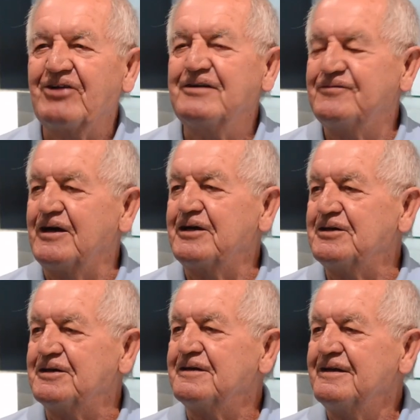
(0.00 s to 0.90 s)

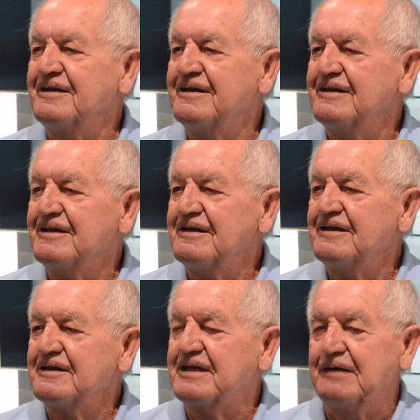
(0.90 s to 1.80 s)
Grandfather
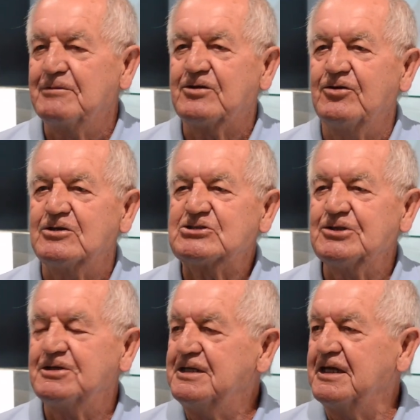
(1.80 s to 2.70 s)
came across early